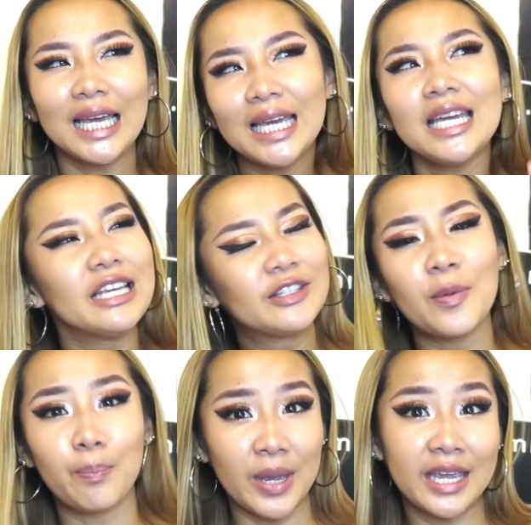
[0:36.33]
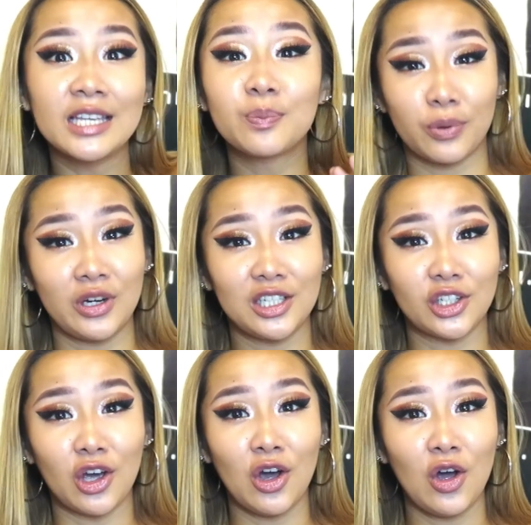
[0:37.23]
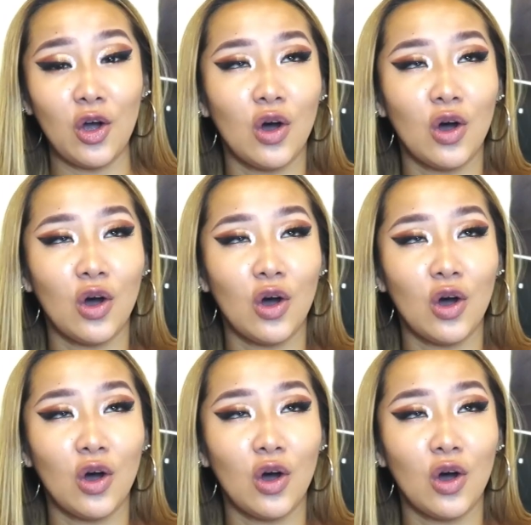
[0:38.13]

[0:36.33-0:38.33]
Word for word: he is the biggest preacher